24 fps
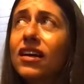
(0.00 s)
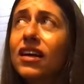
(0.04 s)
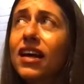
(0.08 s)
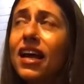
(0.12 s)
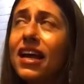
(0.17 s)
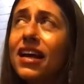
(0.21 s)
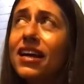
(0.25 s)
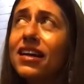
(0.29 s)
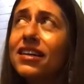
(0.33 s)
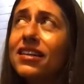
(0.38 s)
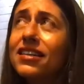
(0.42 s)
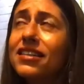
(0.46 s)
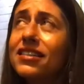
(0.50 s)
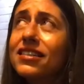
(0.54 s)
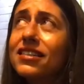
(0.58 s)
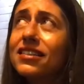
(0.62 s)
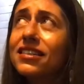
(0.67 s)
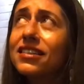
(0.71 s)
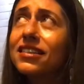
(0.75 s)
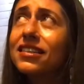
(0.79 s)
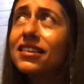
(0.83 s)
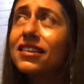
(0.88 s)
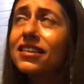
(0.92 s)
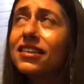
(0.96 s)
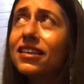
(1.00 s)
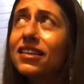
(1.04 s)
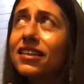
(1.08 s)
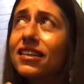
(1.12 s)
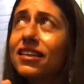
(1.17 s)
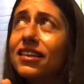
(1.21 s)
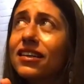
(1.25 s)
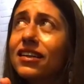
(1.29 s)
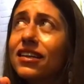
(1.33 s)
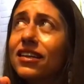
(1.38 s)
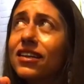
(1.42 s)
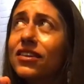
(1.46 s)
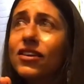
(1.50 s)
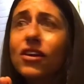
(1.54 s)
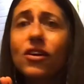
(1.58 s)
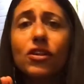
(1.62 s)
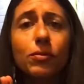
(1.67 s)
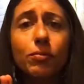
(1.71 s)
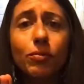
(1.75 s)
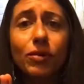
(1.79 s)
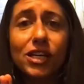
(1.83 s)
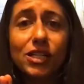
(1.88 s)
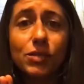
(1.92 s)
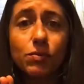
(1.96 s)
And the other
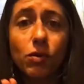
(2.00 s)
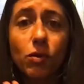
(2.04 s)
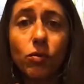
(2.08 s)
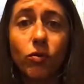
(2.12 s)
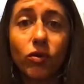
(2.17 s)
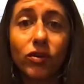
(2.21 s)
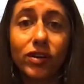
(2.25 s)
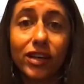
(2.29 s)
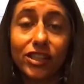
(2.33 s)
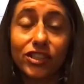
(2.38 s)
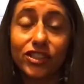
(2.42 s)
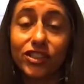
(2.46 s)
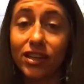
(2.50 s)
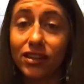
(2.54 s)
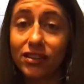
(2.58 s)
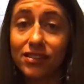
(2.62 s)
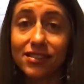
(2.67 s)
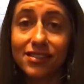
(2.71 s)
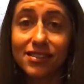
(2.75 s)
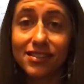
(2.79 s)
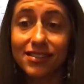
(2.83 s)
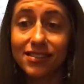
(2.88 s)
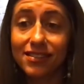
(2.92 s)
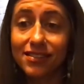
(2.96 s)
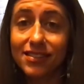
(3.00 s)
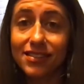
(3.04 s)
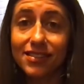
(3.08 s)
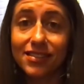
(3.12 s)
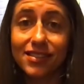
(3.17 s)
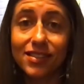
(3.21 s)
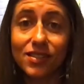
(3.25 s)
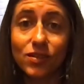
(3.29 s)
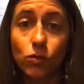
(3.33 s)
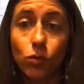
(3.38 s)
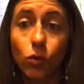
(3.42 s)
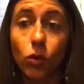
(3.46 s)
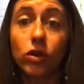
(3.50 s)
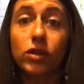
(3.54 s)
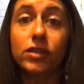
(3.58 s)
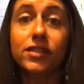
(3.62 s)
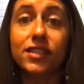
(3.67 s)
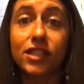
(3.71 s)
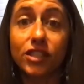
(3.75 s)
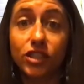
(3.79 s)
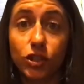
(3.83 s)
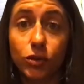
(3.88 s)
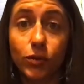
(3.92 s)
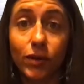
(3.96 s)
place where we'll get jealous is in work
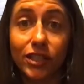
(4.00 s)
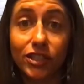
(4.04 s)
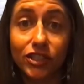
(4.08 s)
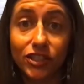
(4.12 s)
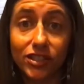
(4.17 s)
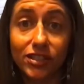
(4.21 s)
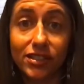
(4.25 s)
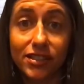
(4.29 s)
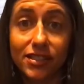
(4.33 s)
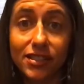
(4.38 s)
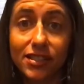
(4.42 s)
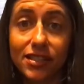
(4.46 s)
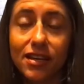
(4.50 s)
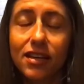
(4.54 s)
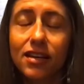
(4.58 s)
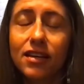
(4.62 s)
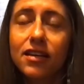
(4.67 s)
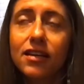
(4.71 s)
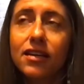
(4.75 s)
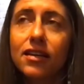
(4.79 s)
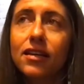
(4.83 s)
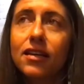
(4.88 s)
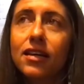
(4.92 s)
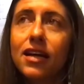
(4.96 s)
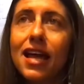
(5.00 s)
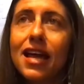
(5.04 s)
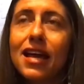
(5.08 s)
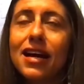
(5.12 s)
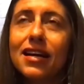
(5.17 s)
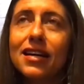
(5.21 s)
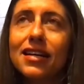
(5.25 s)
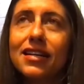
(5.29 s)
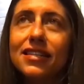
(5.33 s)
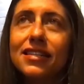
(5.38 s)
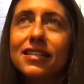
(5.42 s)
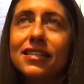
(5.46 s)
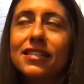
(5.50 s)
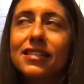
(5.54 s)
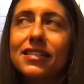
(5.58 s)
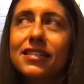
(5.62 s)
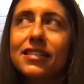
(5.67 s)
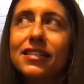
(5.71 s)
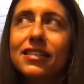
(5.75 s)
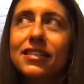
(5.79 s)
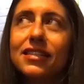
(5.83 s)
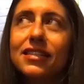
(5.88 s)
situations. And